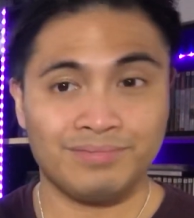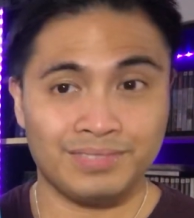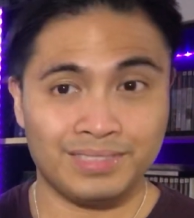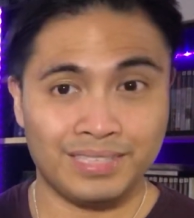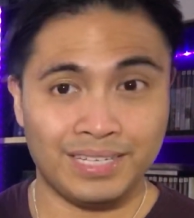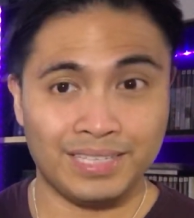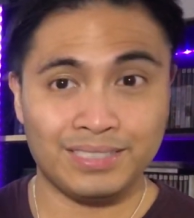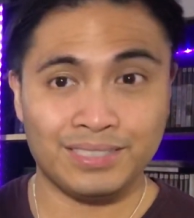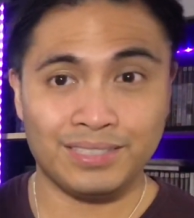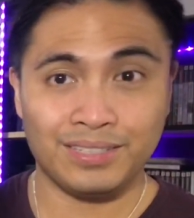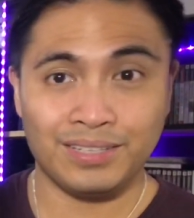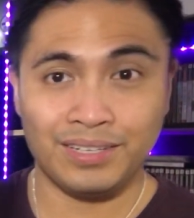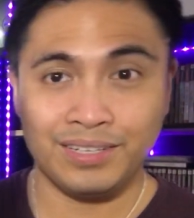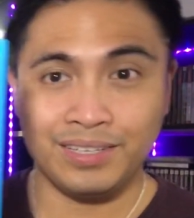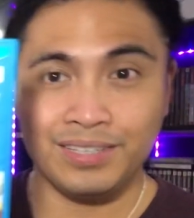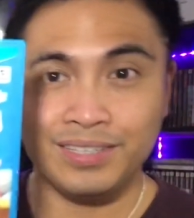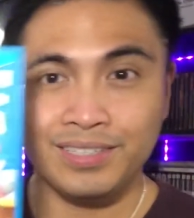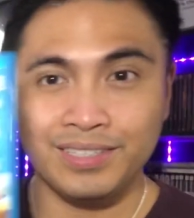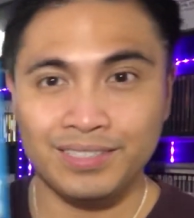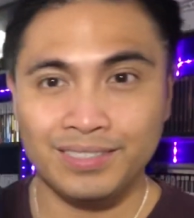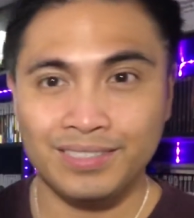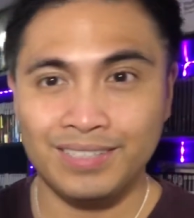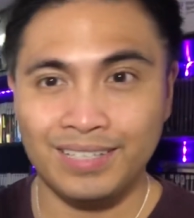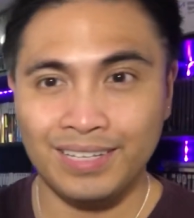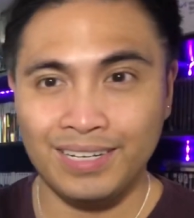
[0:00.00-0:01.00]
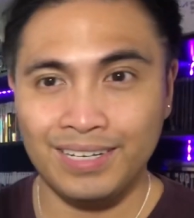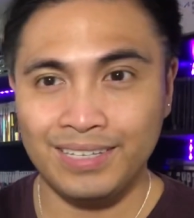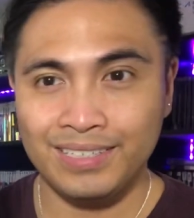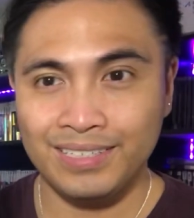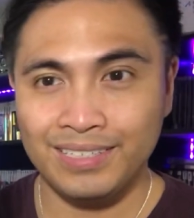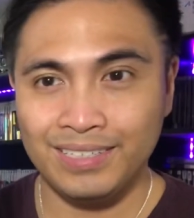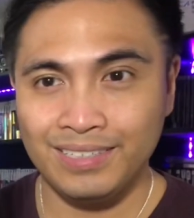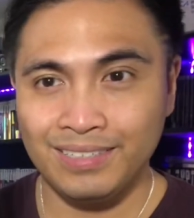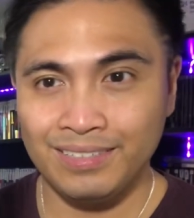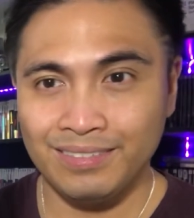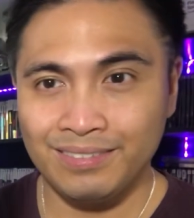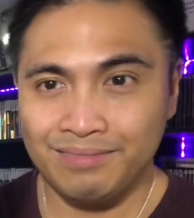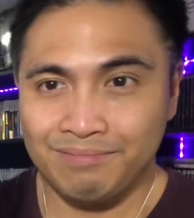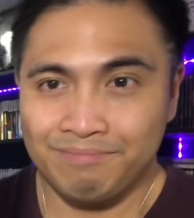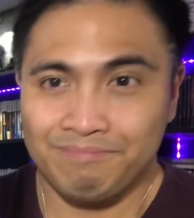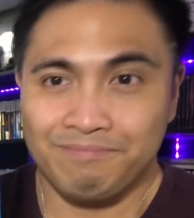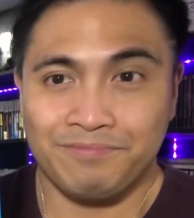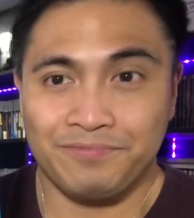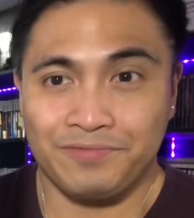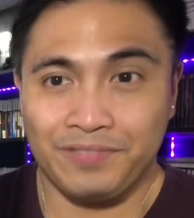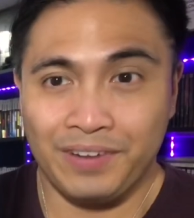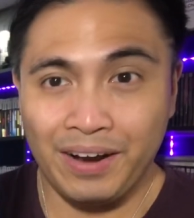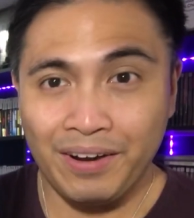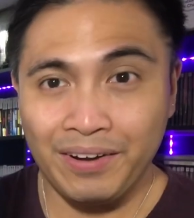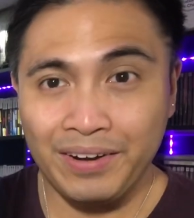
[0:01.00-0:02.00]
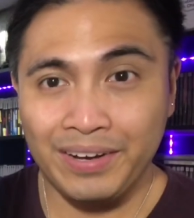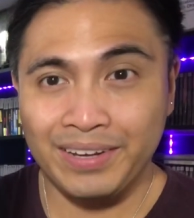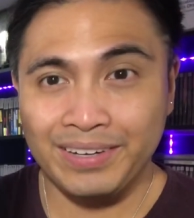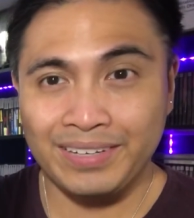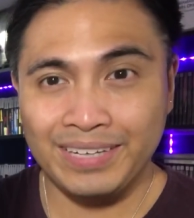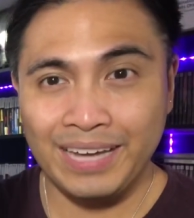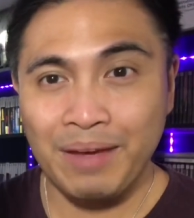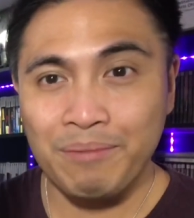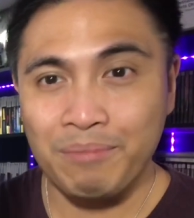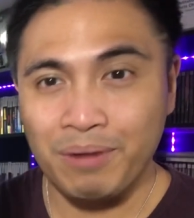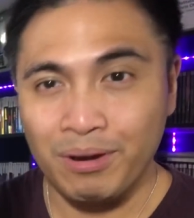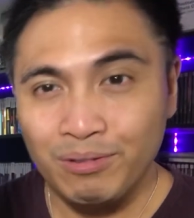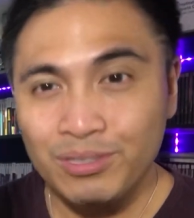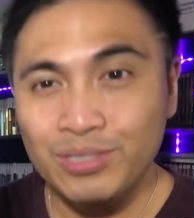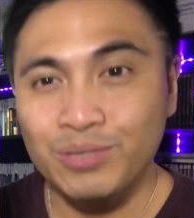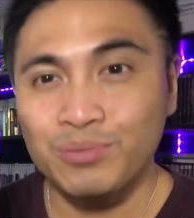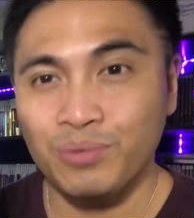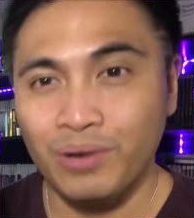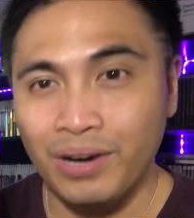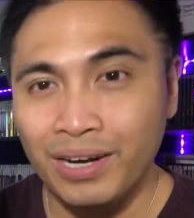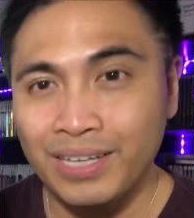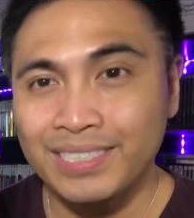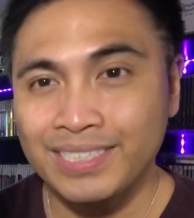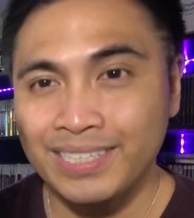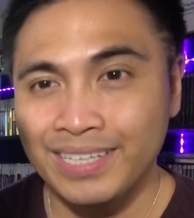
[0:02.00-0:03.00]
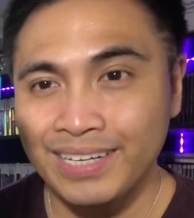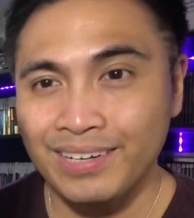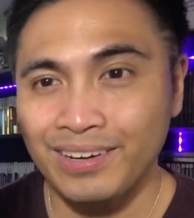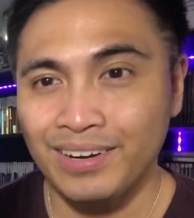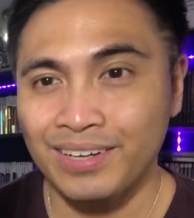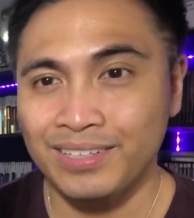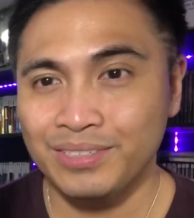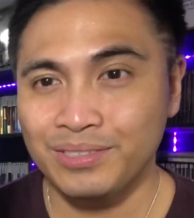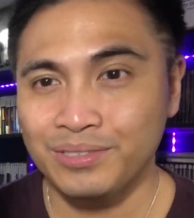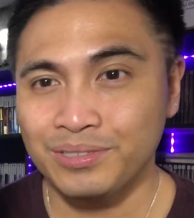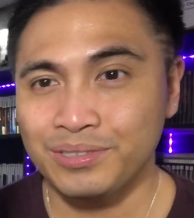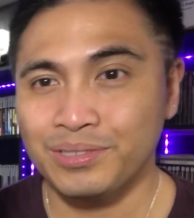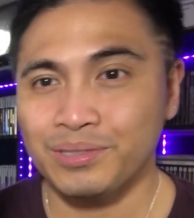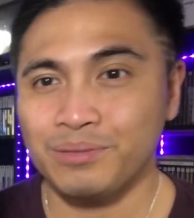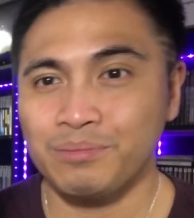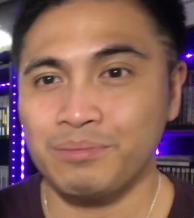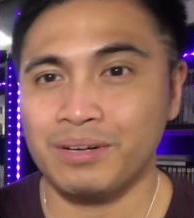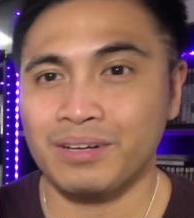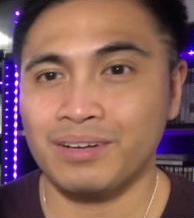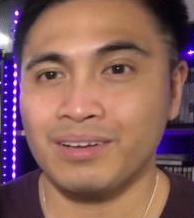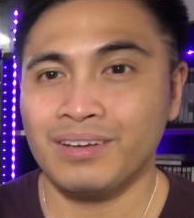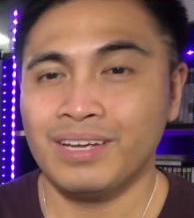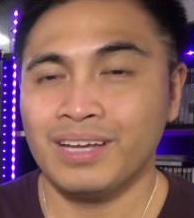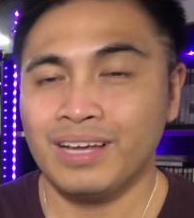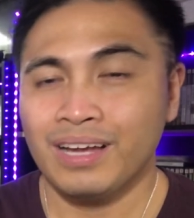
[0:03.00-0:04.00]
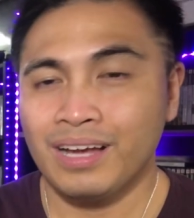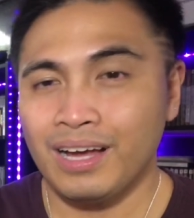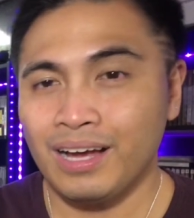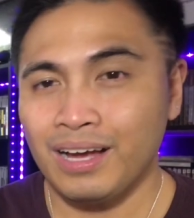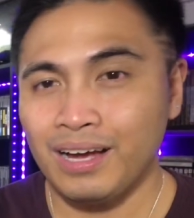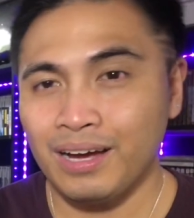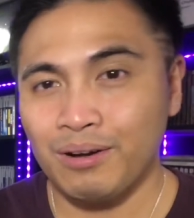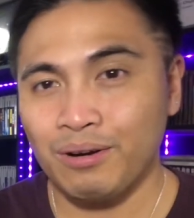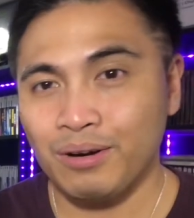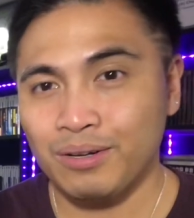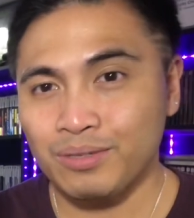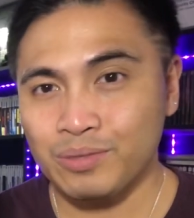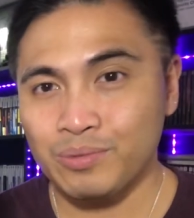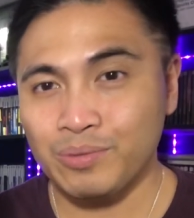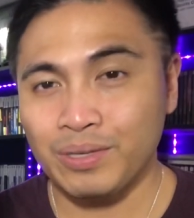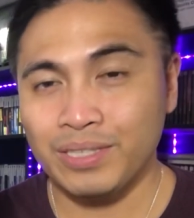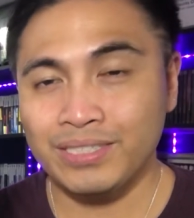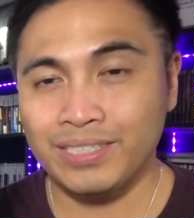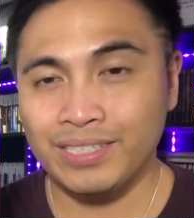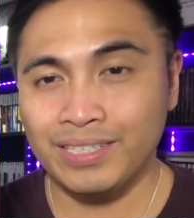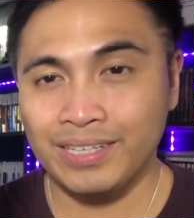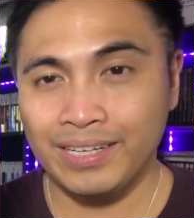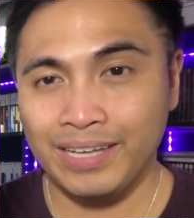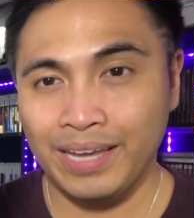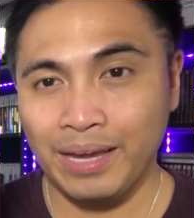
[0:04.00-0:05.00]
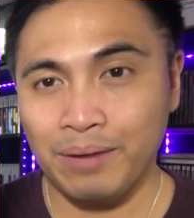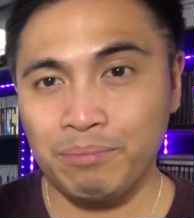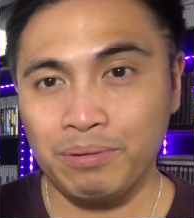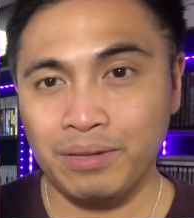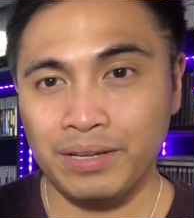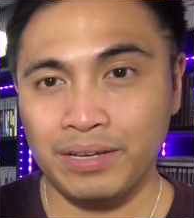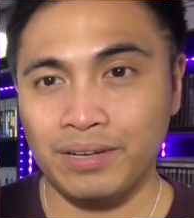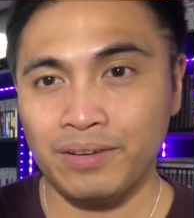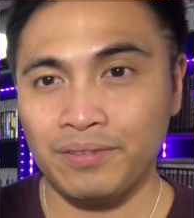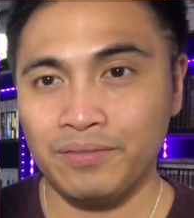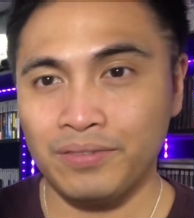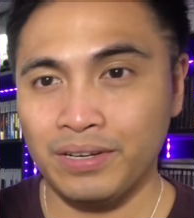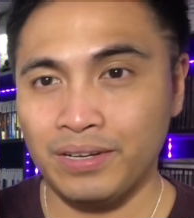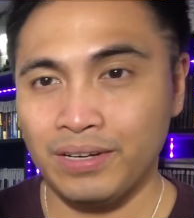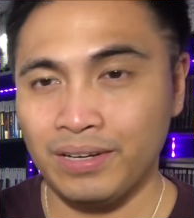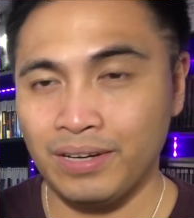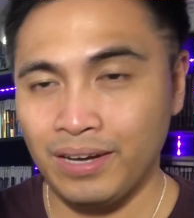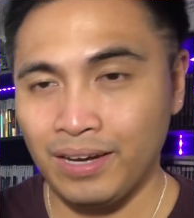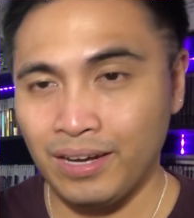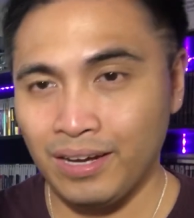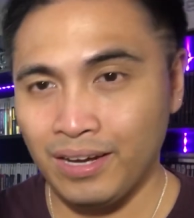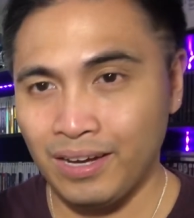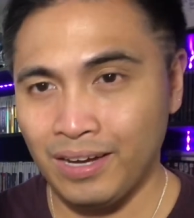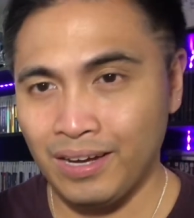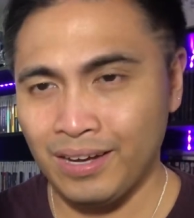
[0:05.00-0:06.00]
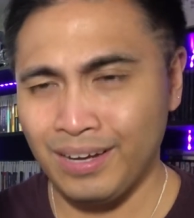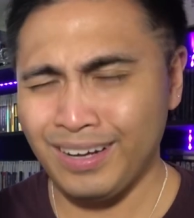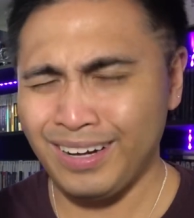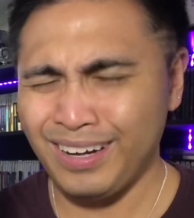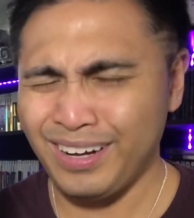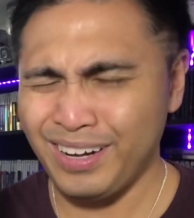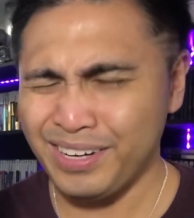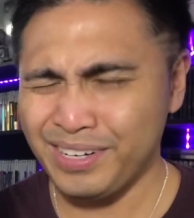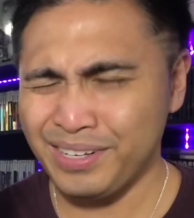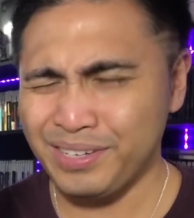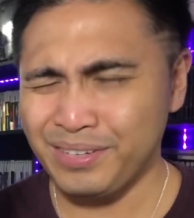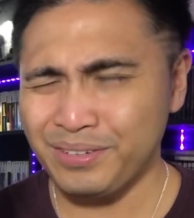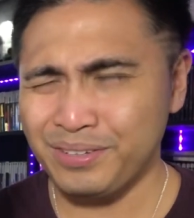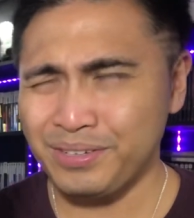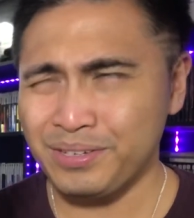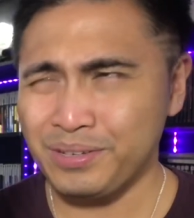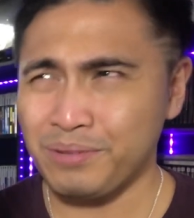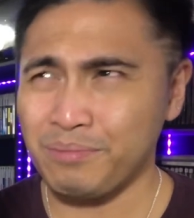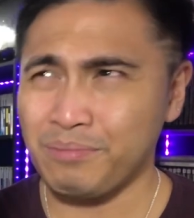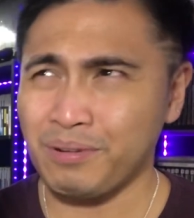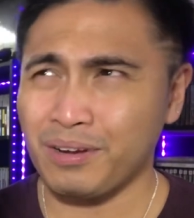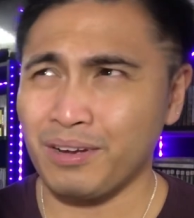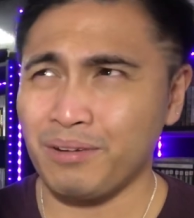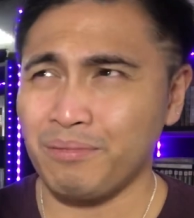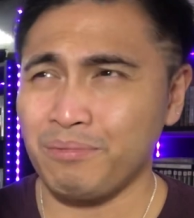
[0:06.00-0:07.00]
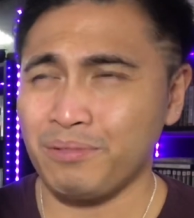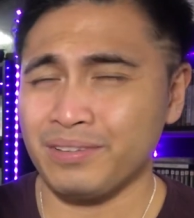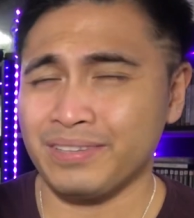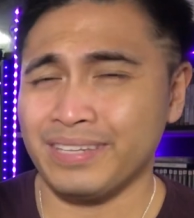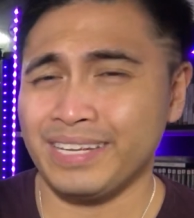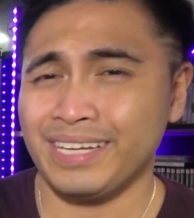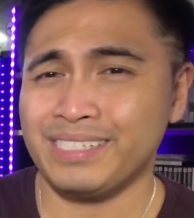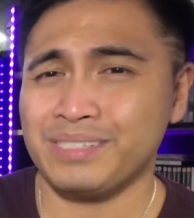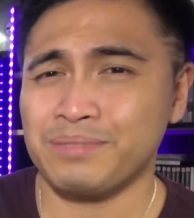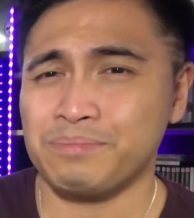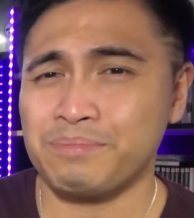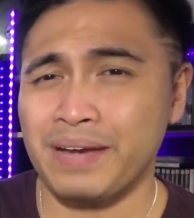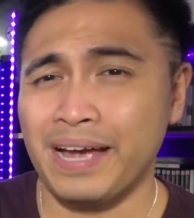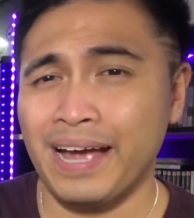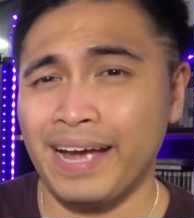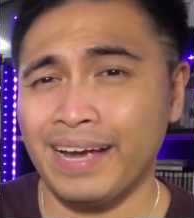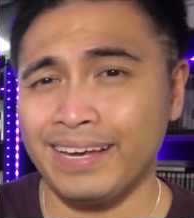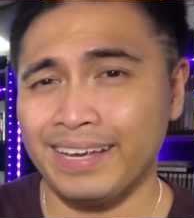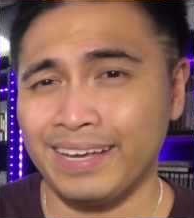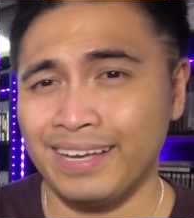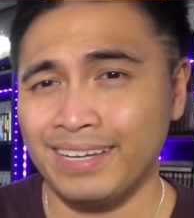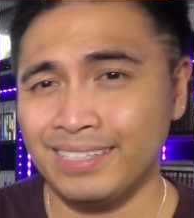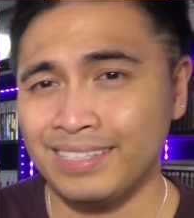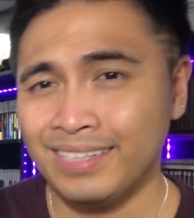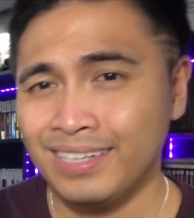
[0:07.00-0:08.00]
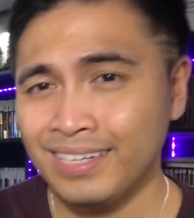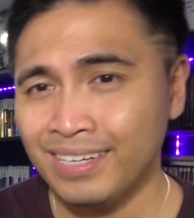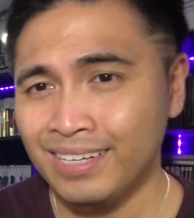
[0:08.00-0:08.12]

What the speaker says: this is a very good game. I was watching it on YouTube. I was watching a gameplay of it on YouTube a couple of days back, and